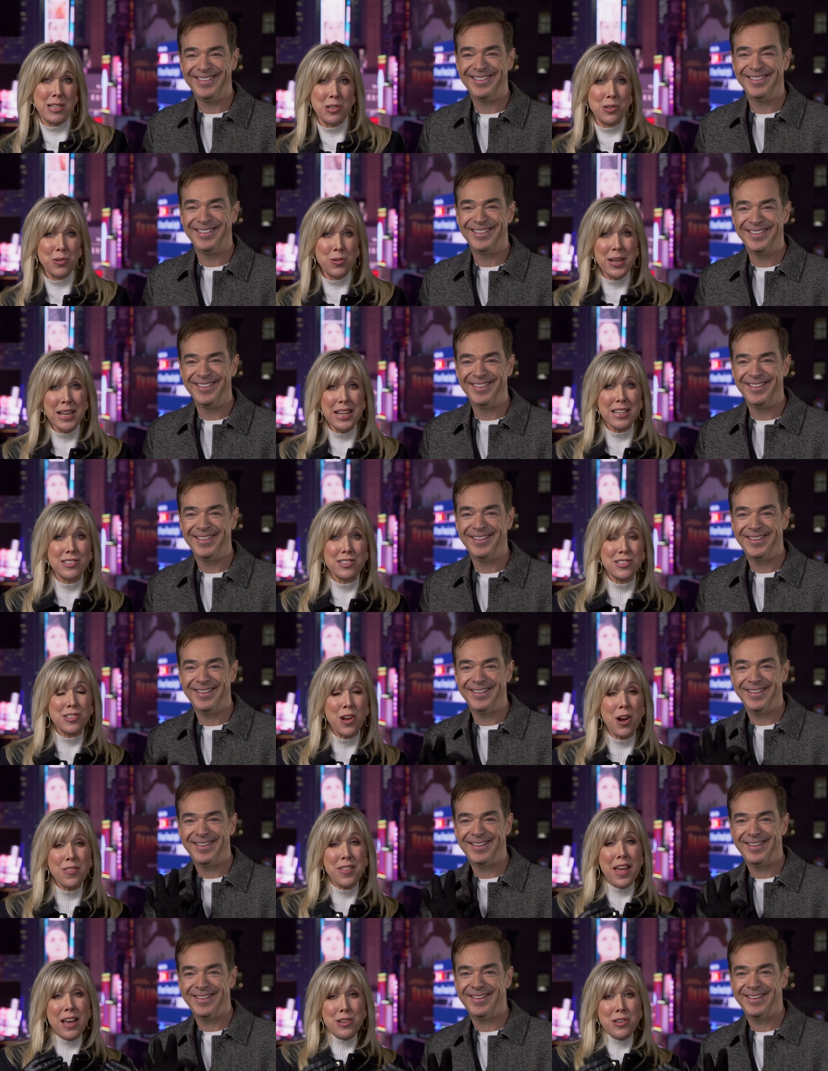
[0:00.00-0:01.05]
Speaker 1: degree, and
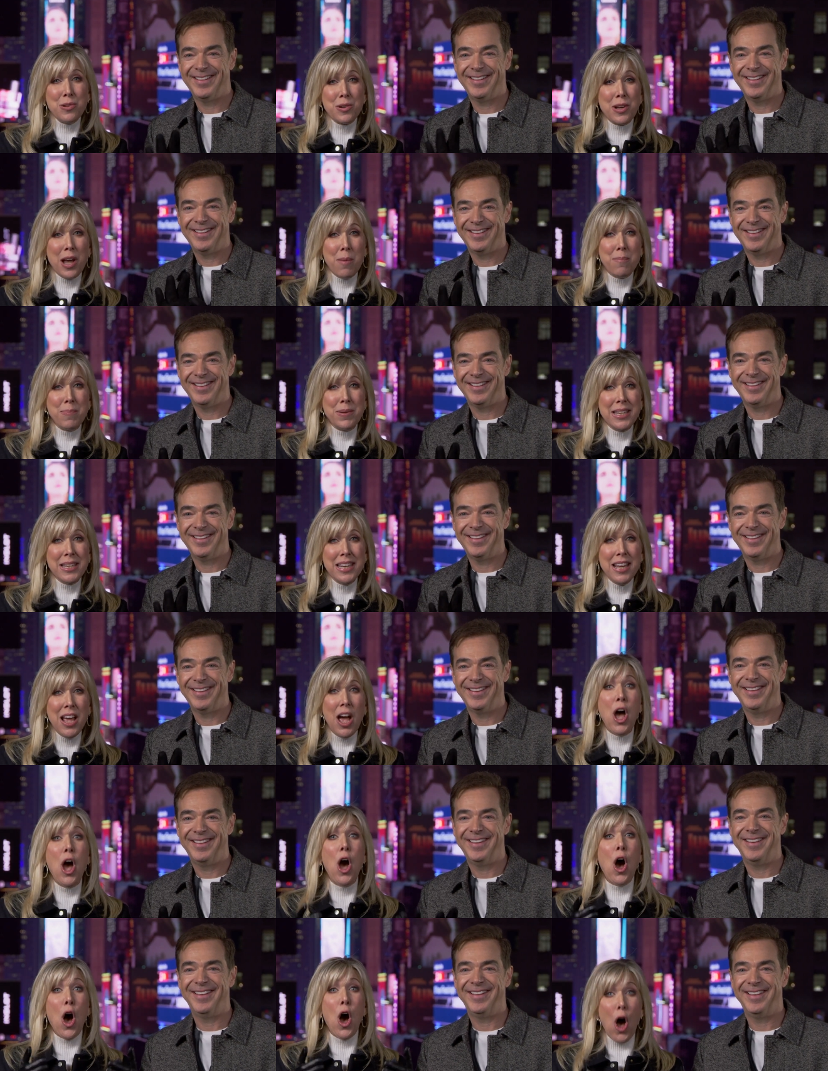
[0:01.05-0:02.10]
start that new company
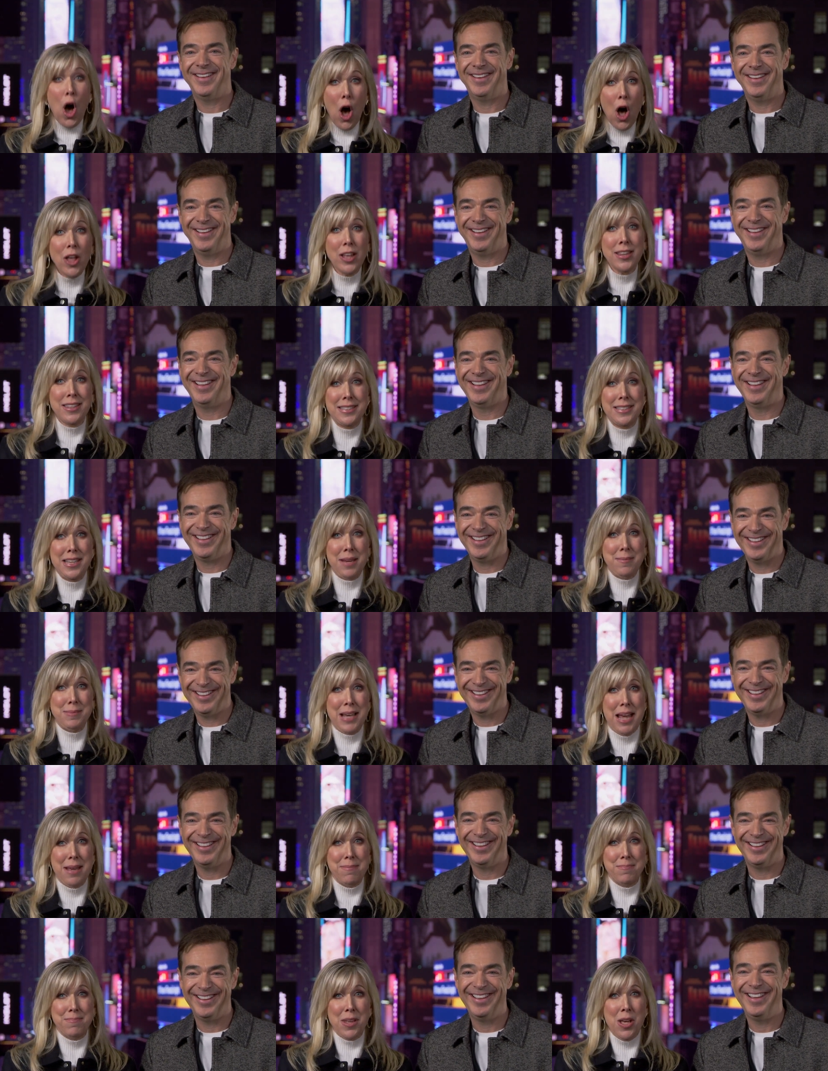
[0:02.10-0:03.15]
all at the same
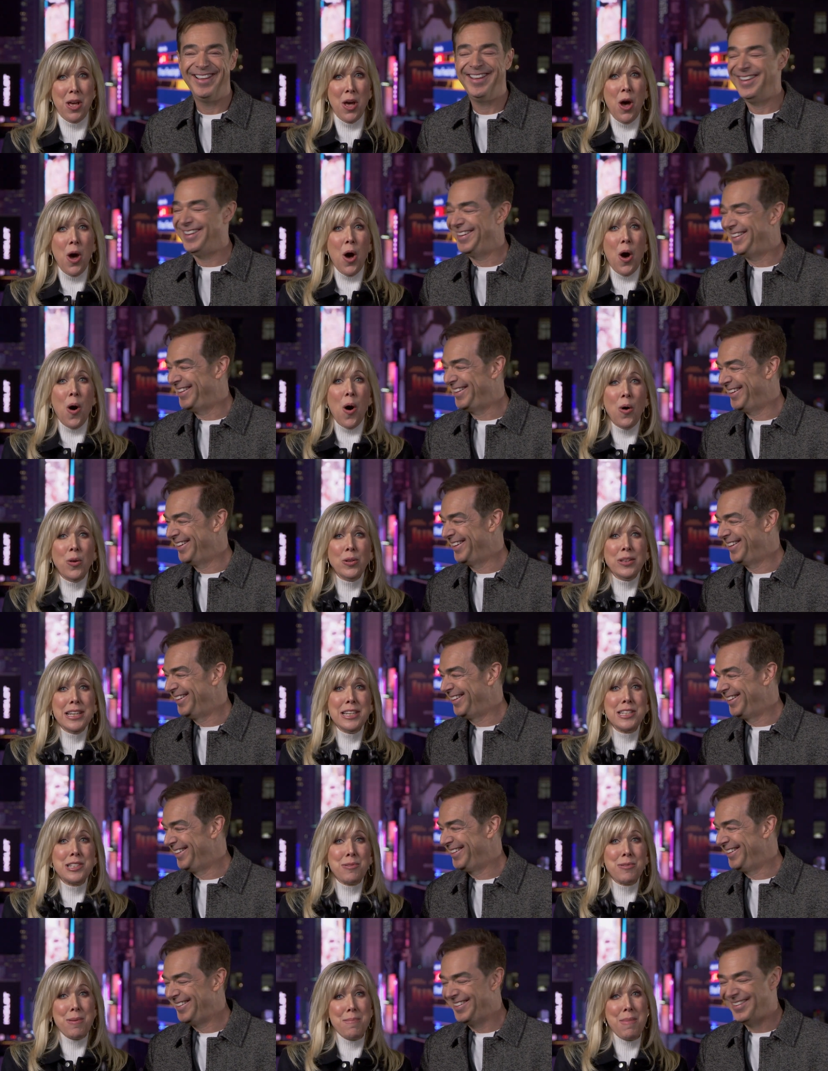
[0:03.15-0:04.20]
time only
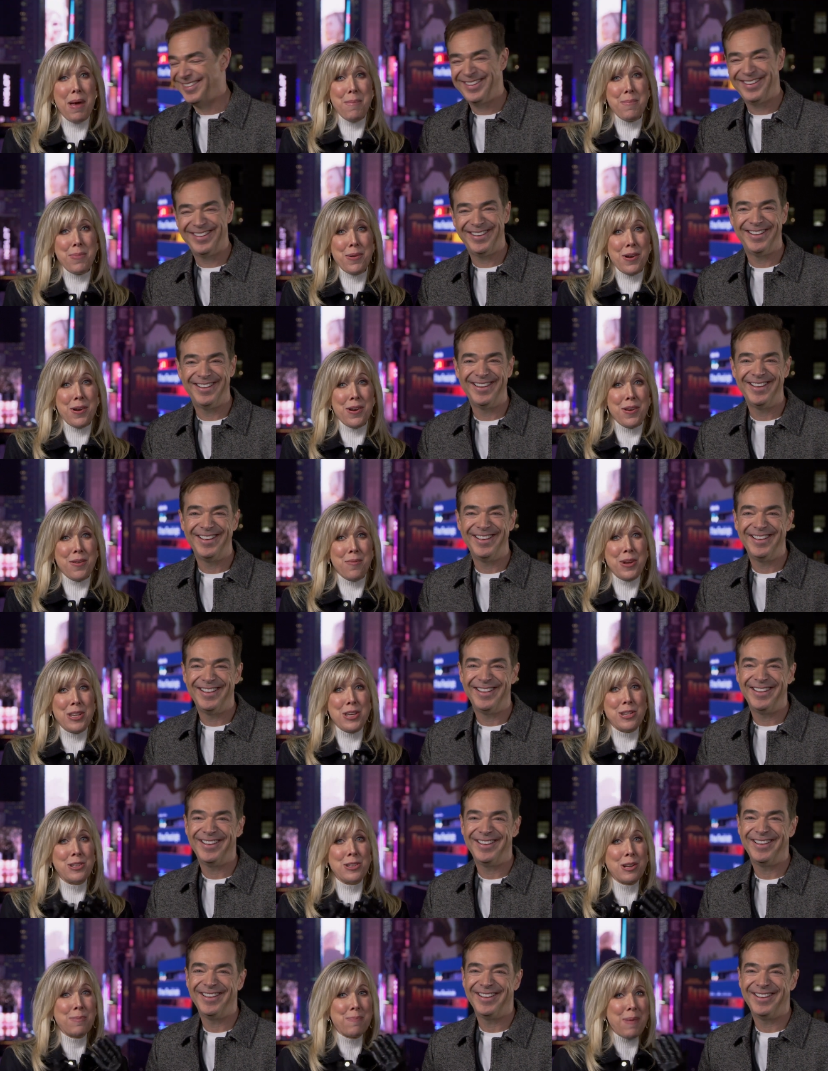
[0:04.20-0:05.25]
to remember when
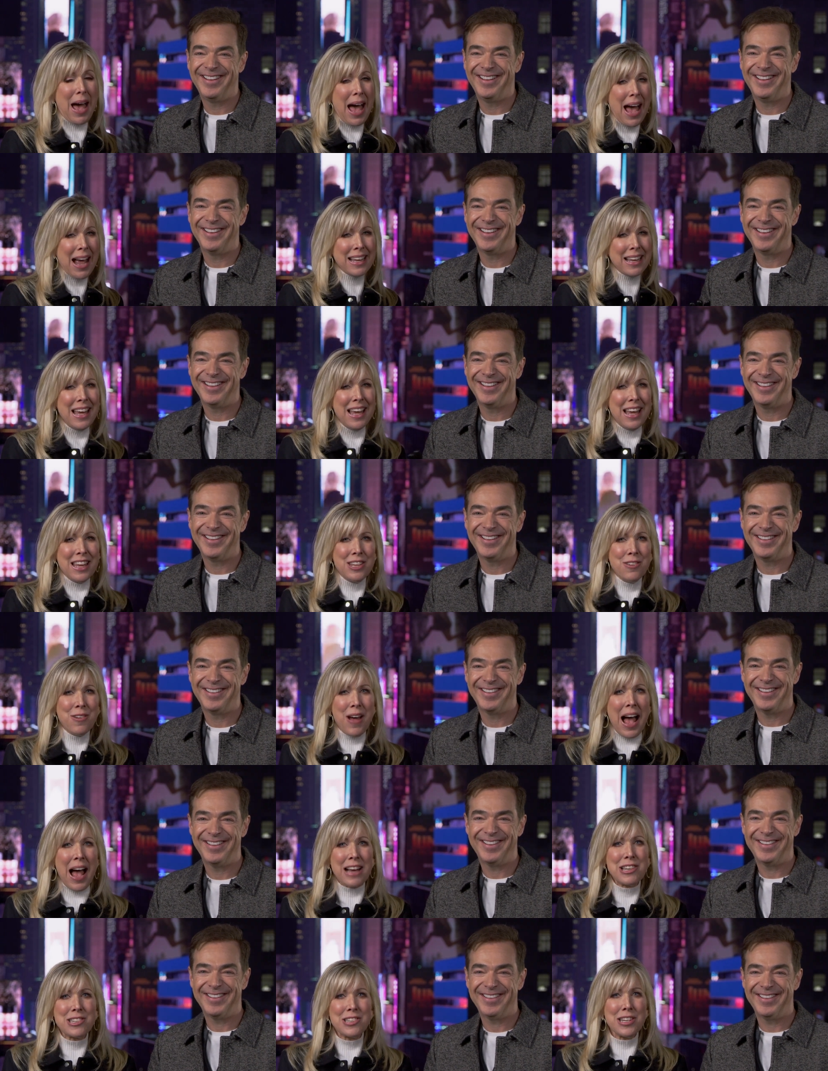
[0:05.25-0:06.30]
you look back, you
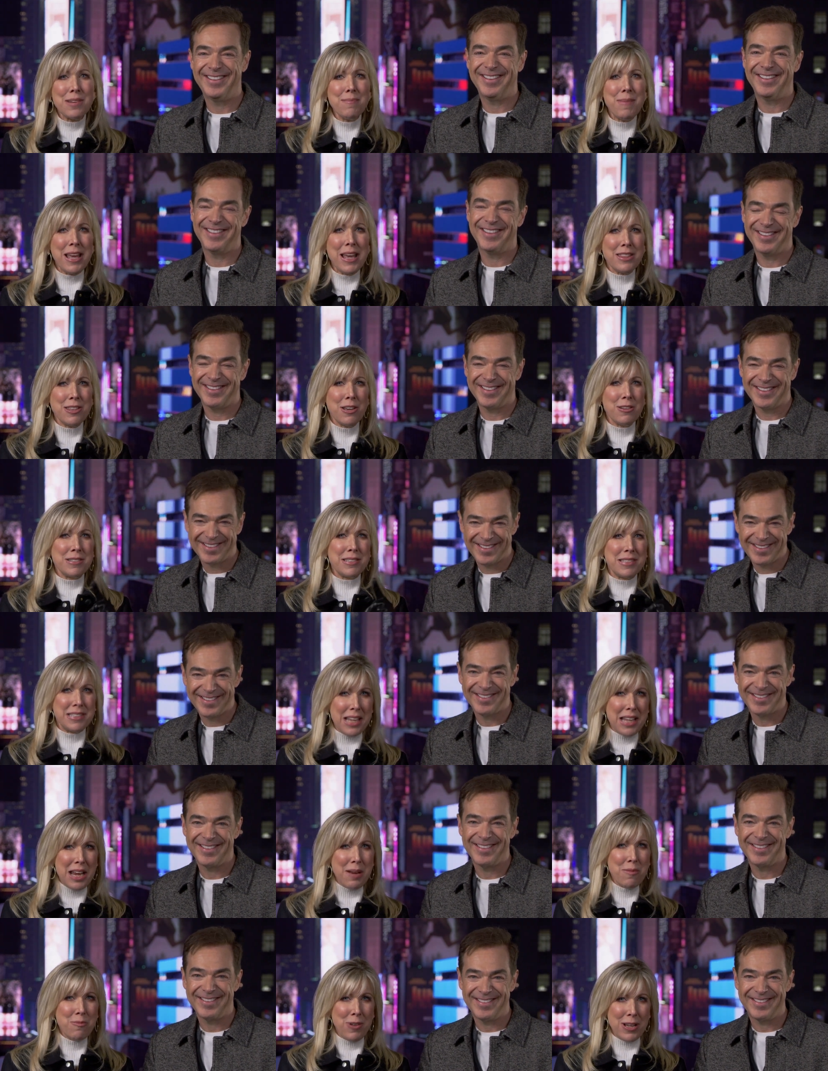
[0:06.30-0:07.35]
actually made those
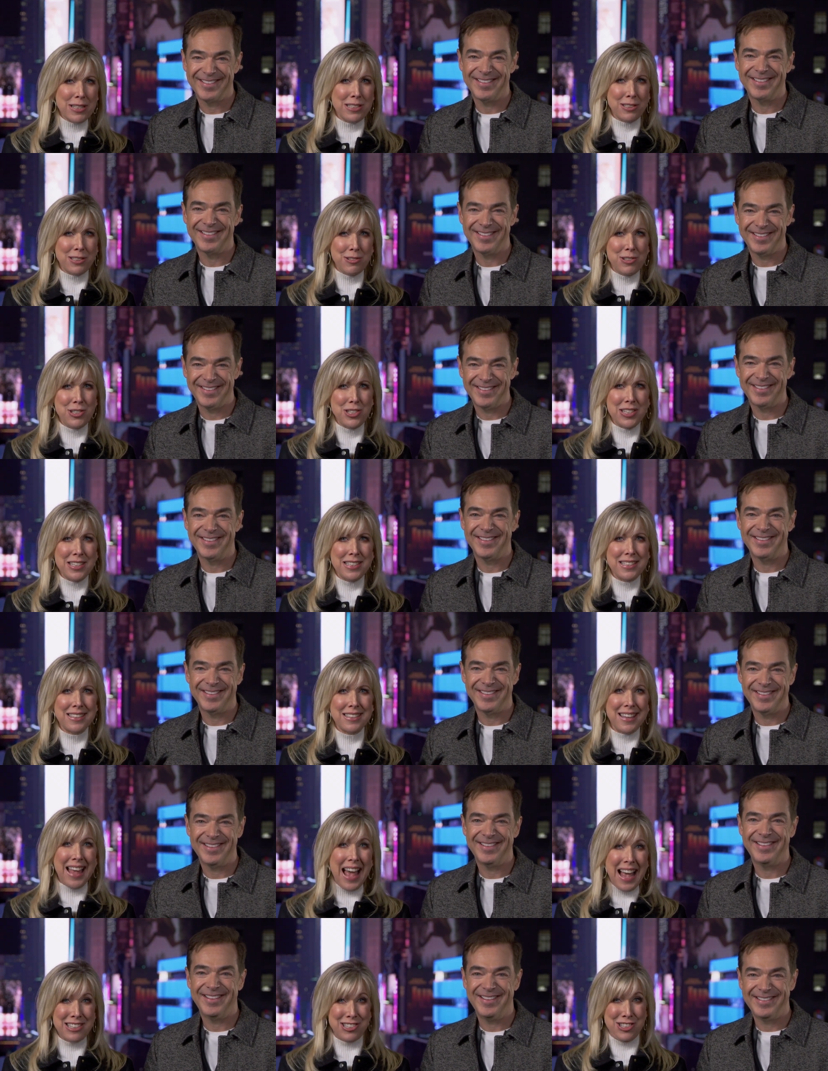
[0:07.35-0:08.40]
same resolutions
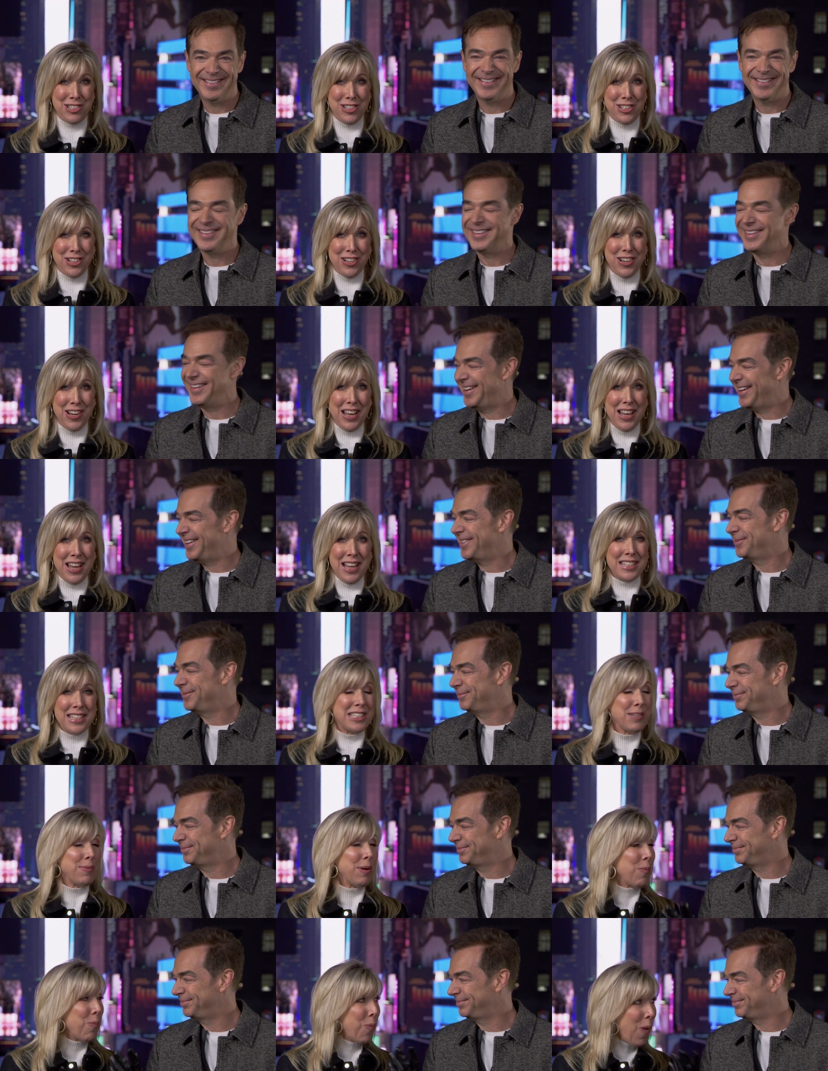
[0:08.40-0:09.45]
last year.
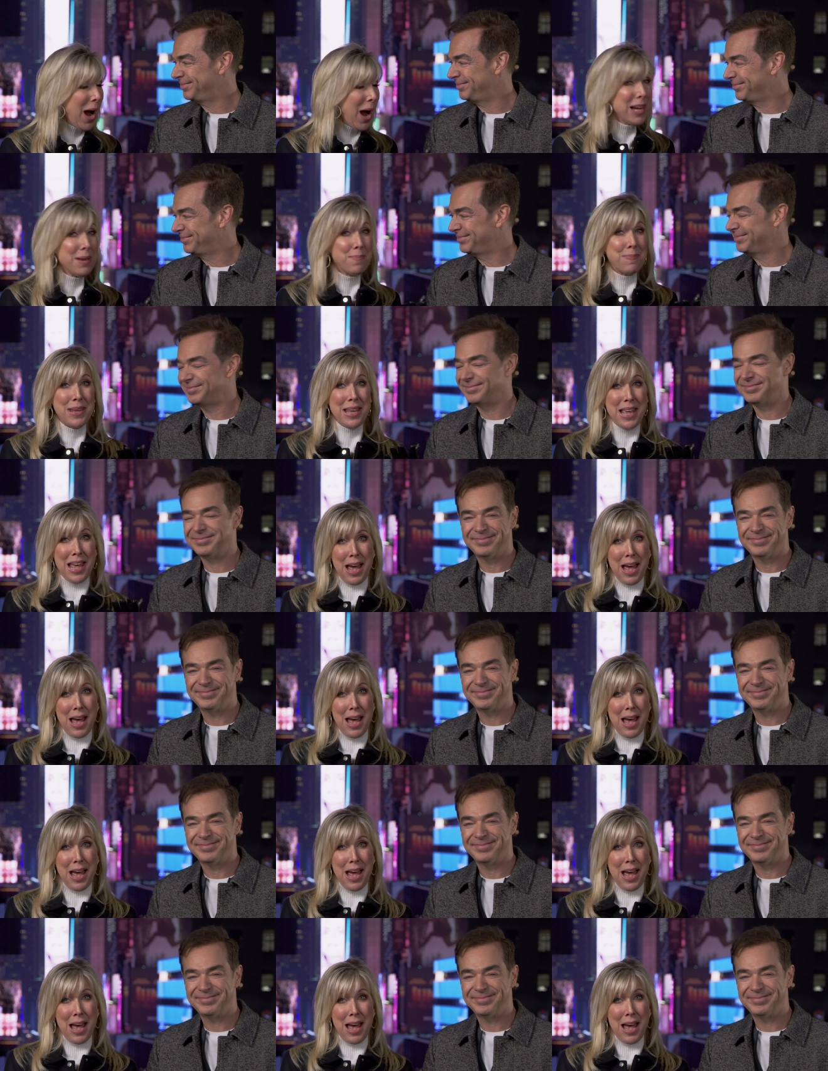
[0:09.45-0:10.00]
See, we want to be